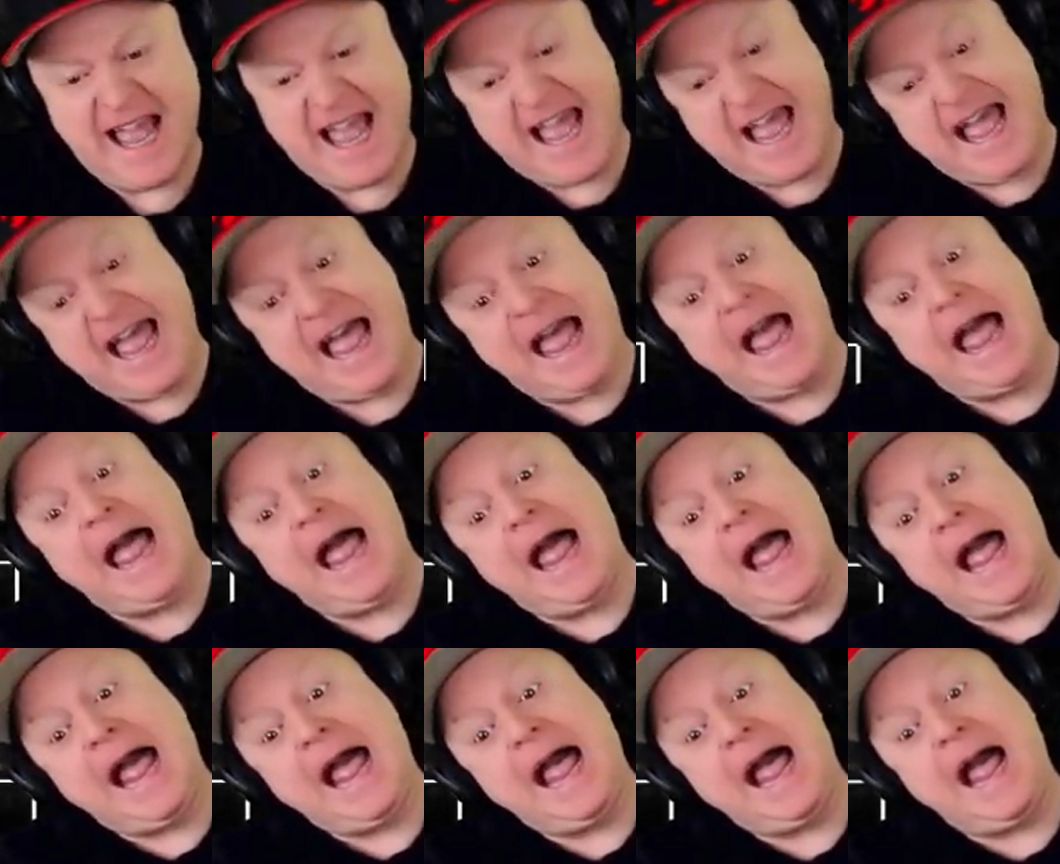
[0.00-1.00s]

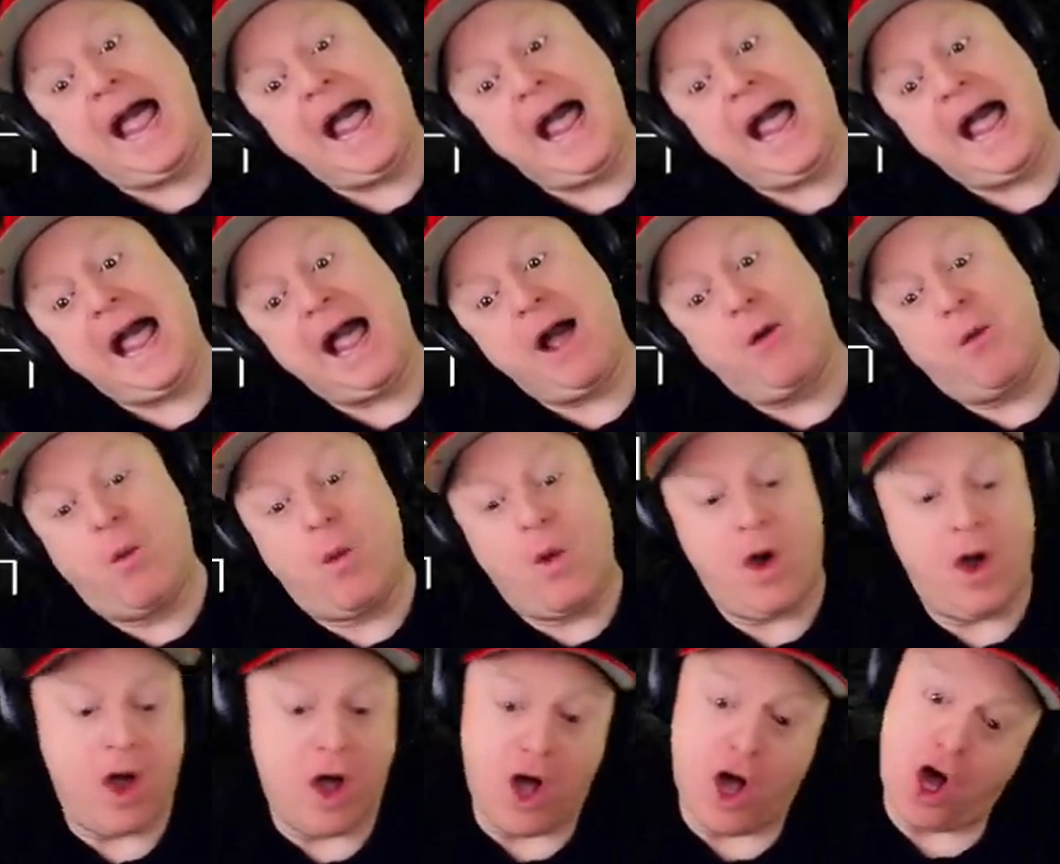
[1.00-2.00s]
Ah,
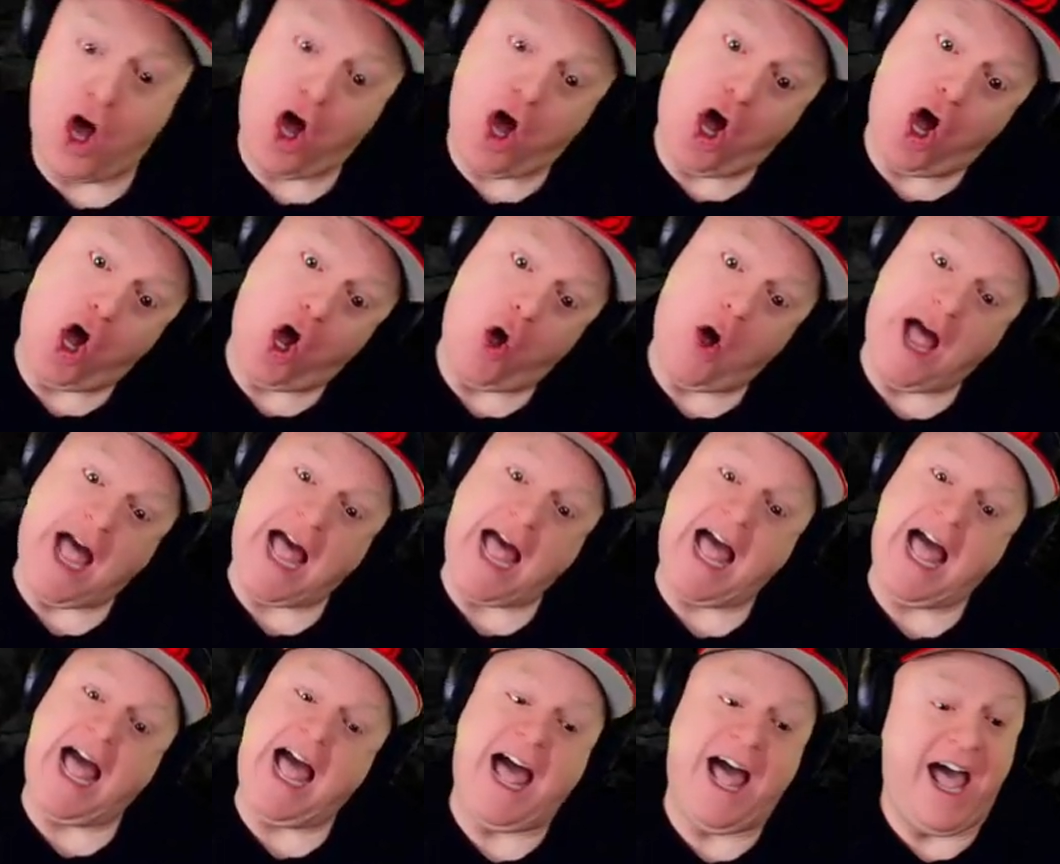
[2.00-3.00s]

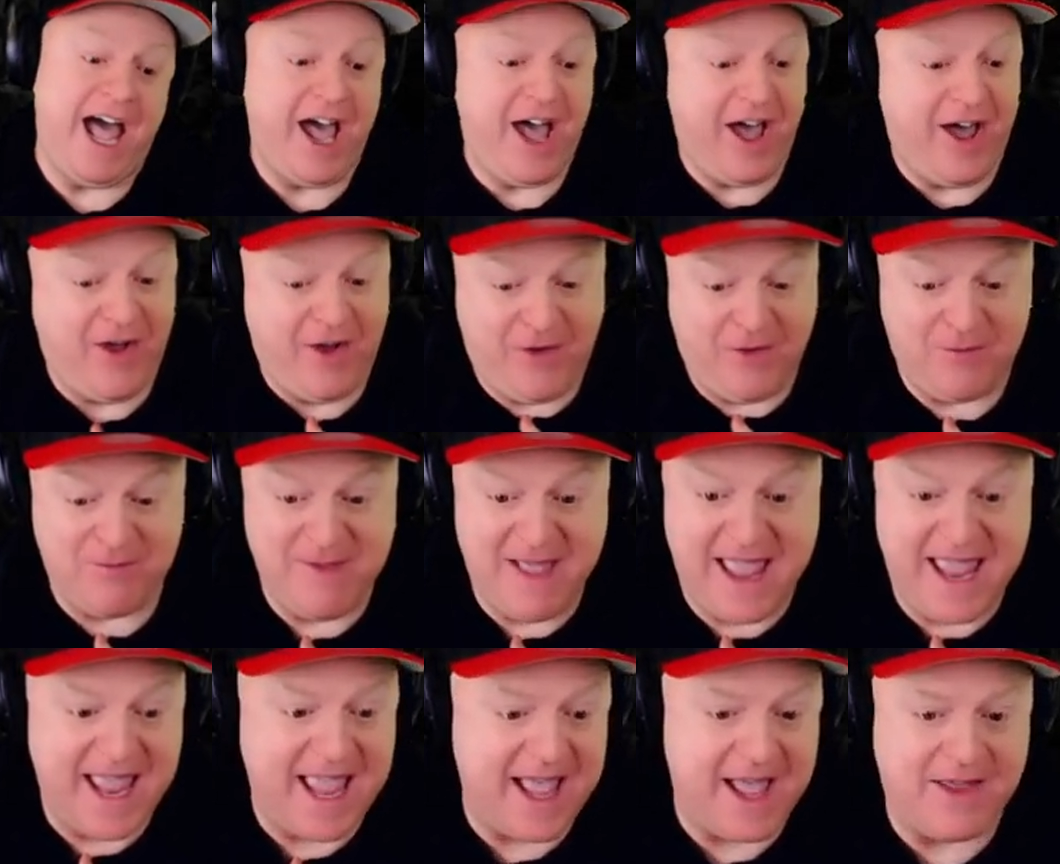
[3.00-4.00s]
whoa! Oh
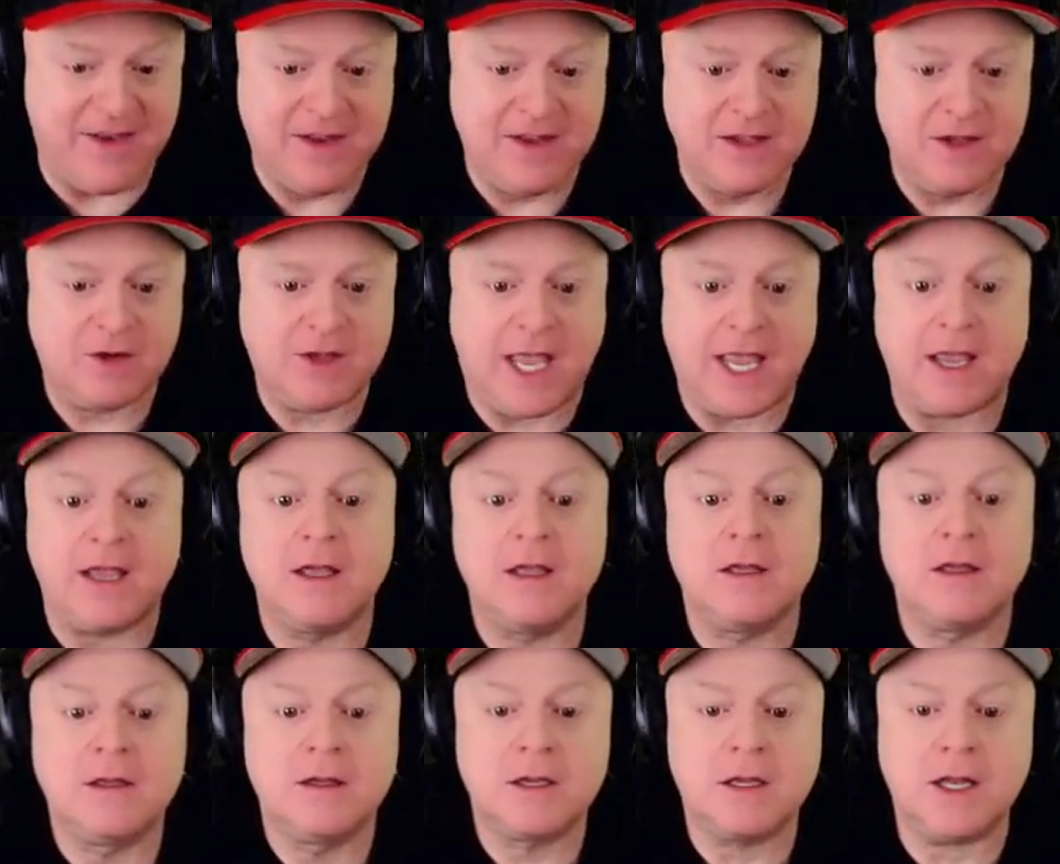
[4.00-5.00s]
man! Okay,
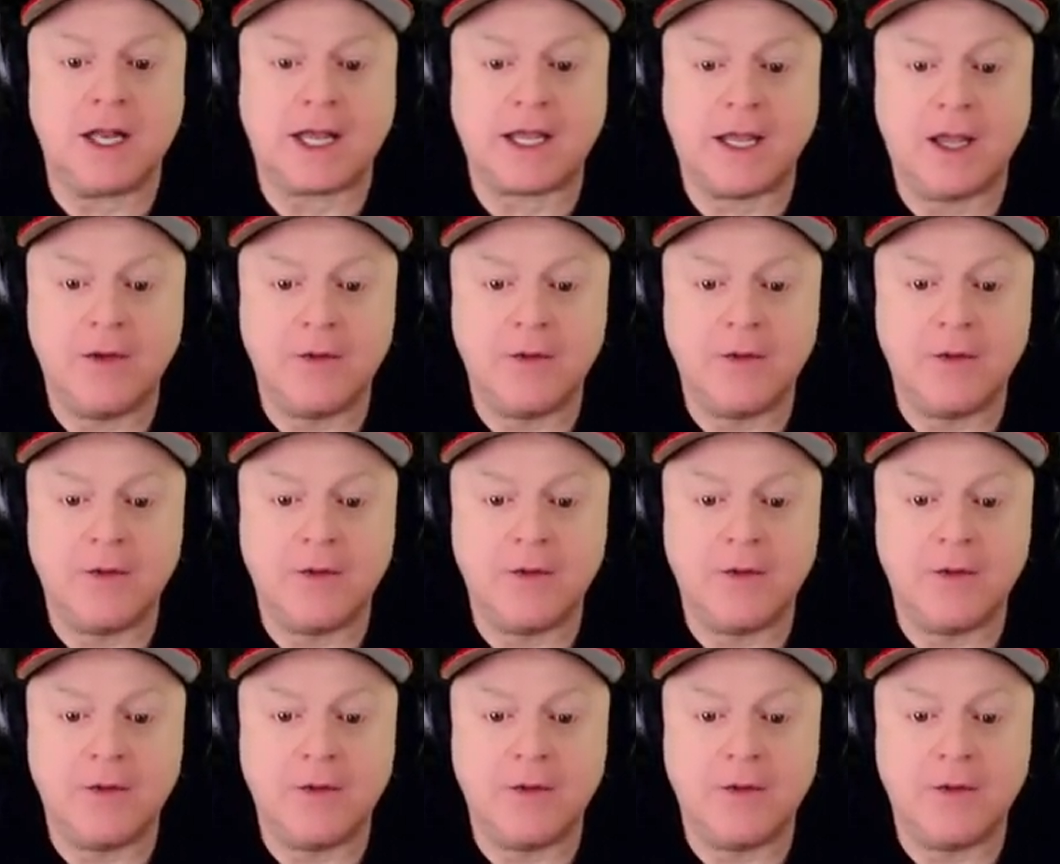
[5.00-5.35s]
click. Click,